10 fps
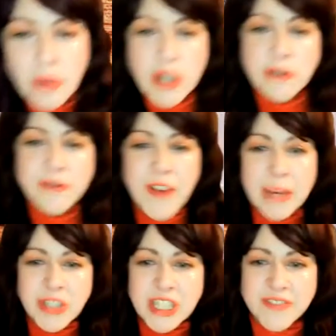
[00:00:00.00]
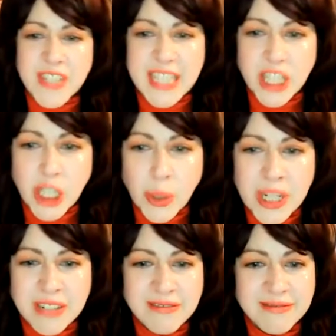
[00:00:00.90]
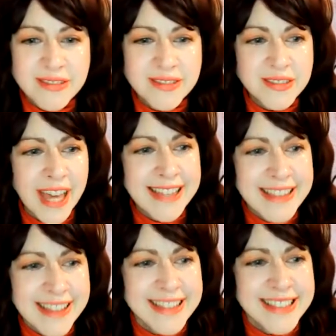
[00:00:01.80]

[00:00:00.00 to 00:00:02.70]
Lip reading: real family to visit you. Ain't that